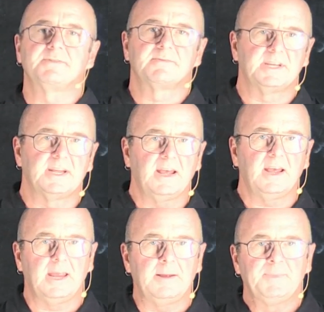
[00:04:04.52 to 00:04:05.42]
of
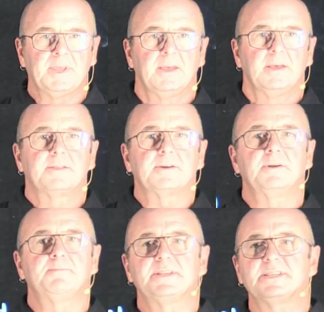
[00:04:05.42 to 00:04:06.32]
DNA that
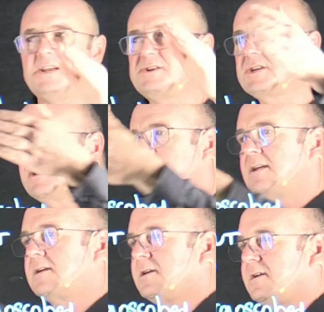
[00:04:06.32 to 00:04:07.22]
could potentially
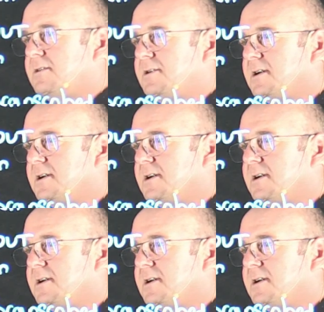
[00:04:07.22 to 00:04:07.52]
encode